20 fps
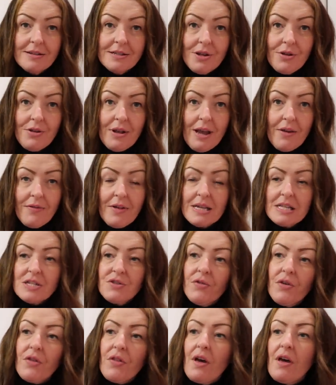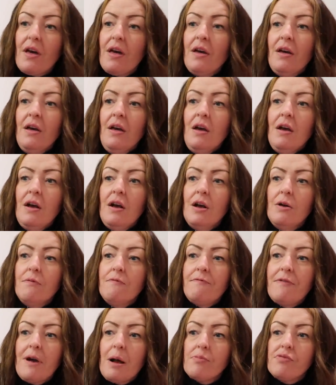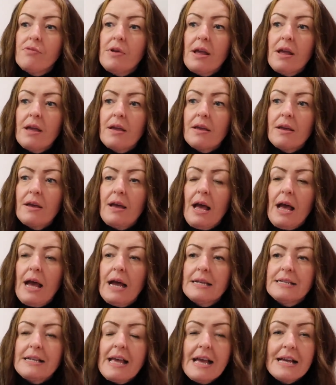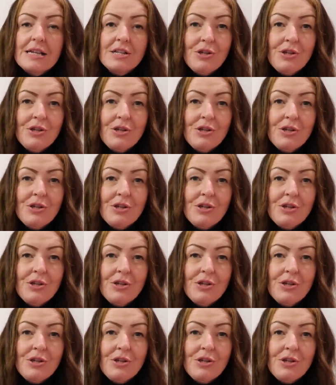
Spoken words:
So yeah, that's for the fabric and air.